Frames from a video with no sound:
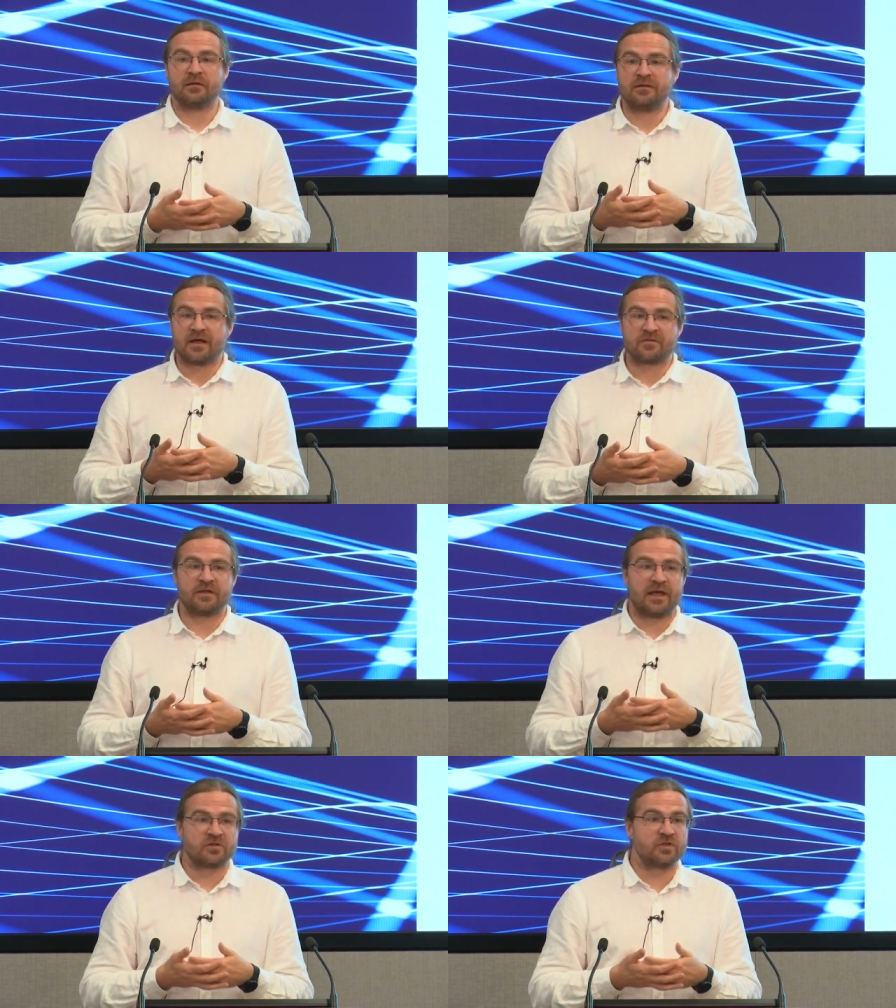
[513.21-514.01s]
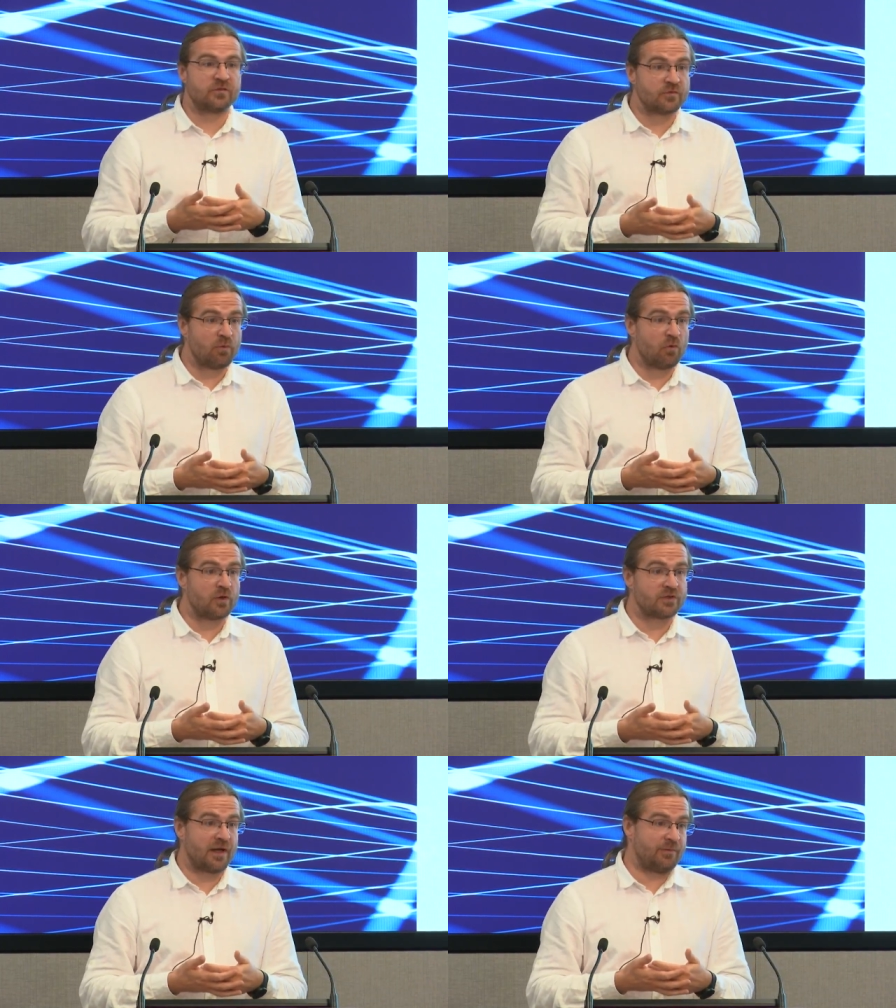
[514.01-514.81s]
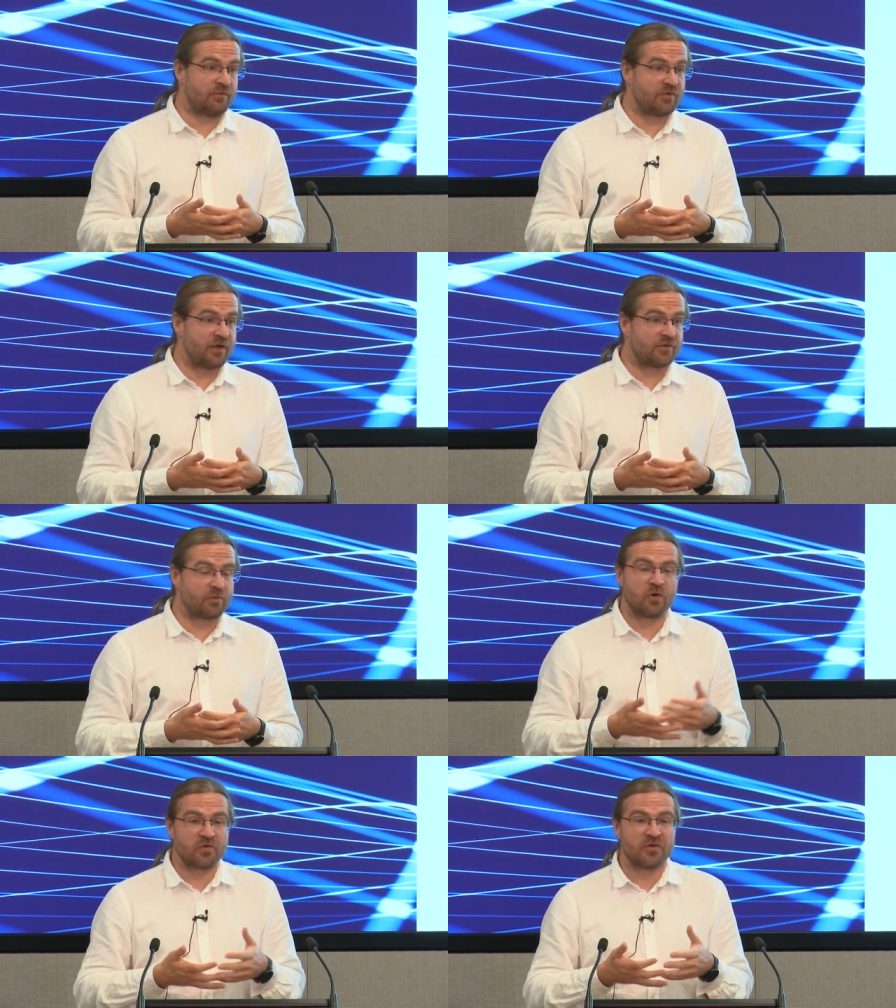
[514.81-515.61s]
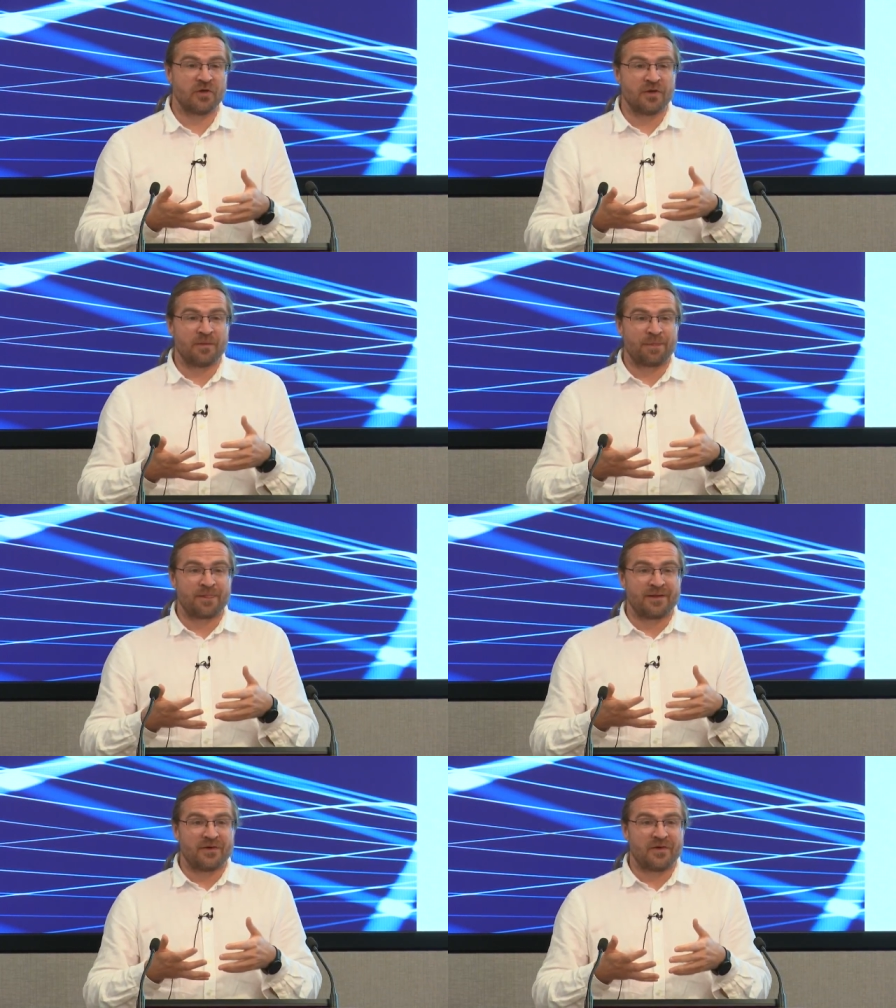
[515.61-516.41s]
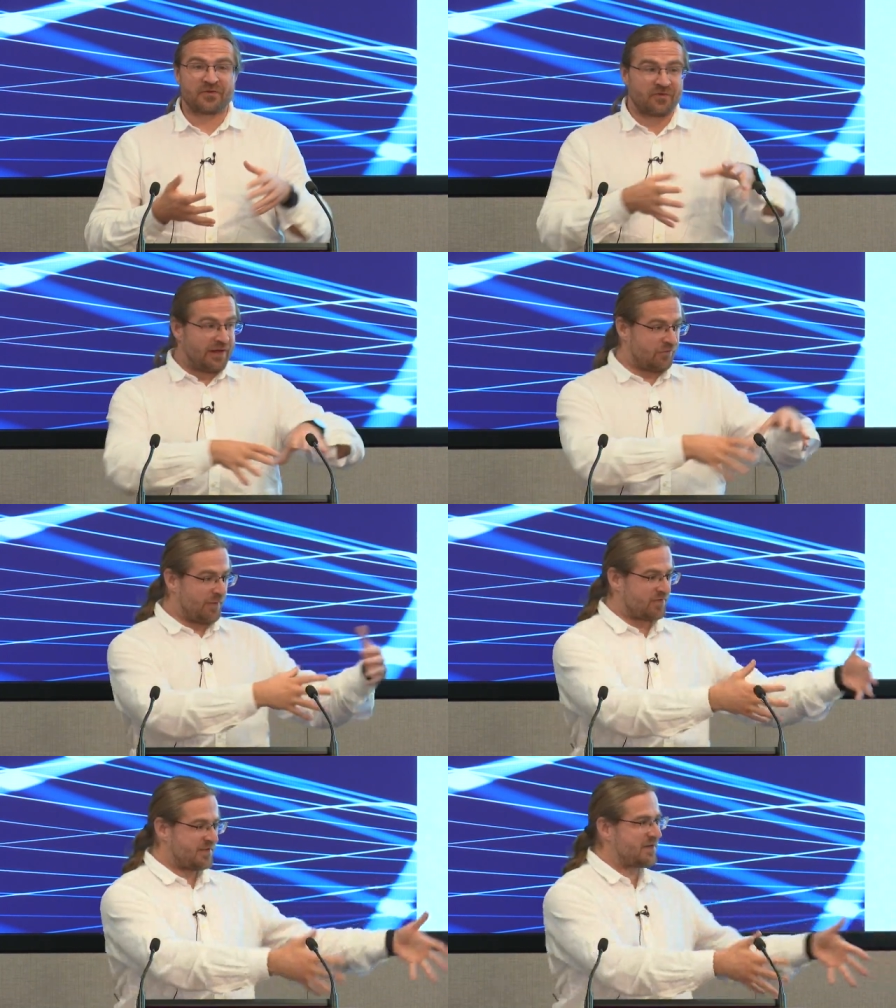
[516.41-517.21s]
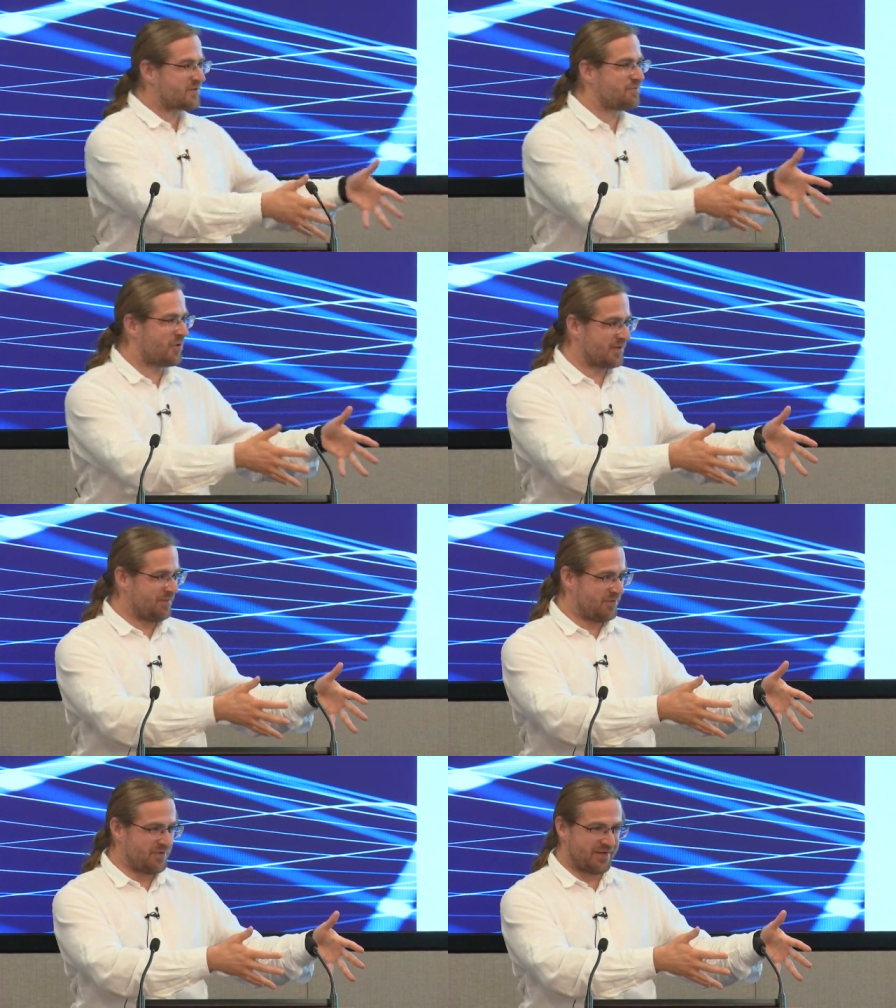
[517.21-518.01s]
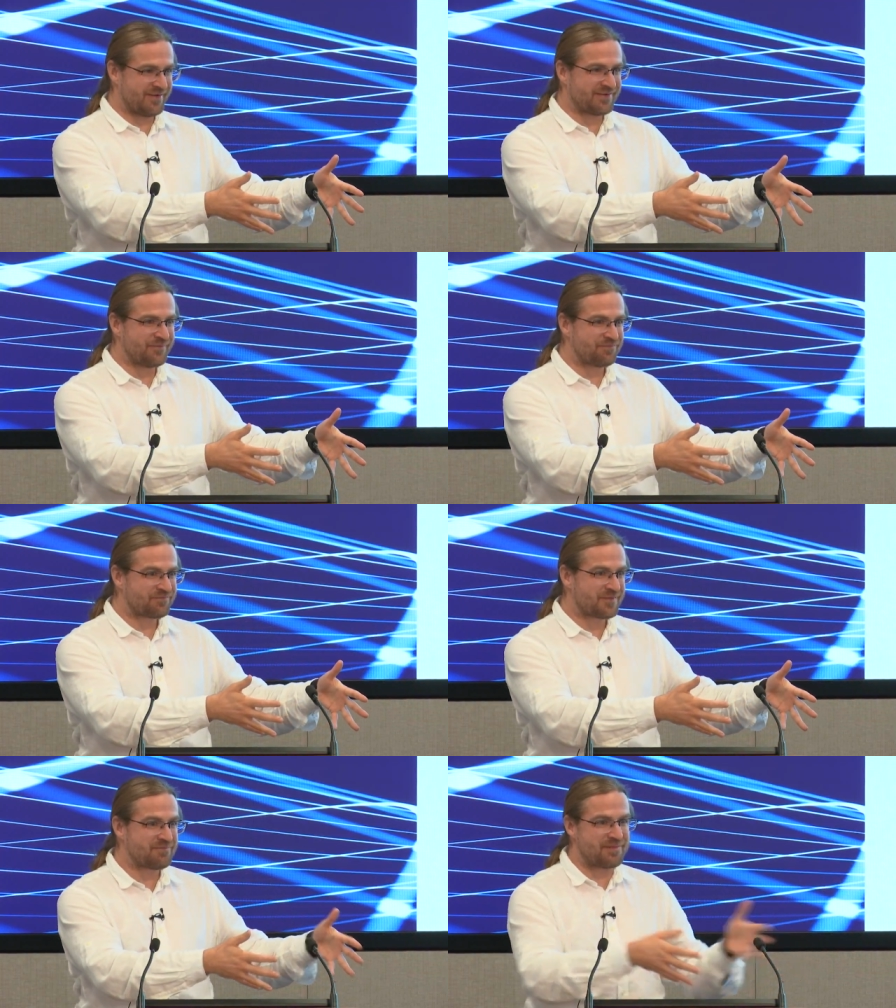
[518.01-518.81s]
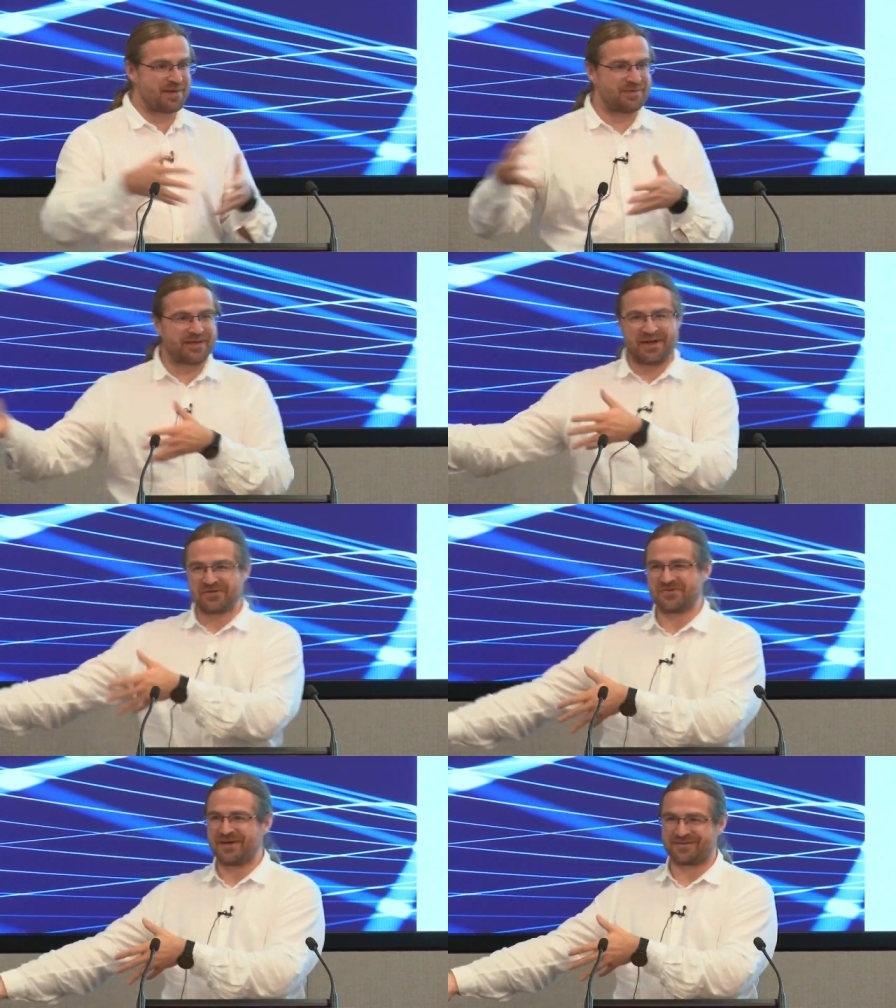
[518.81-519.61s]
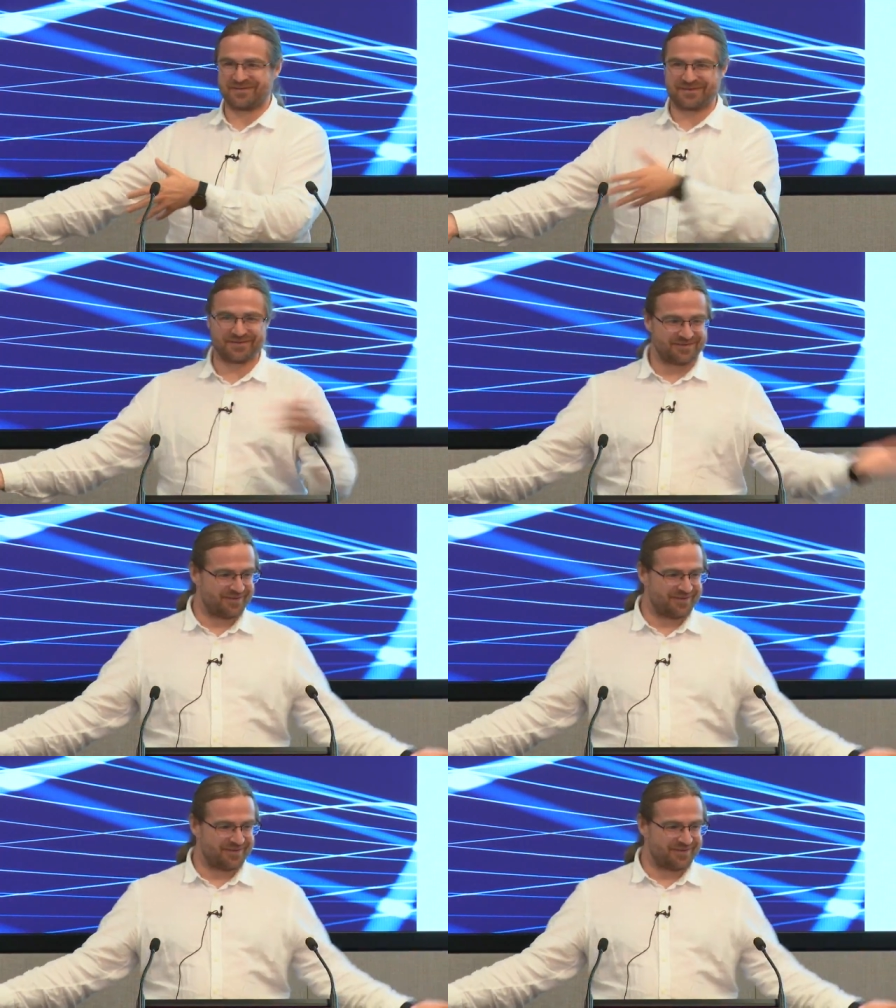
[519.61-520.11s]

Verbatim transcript: does it actually support IPv6? Because it's great if my stack supports IPv6, but my application doesn't.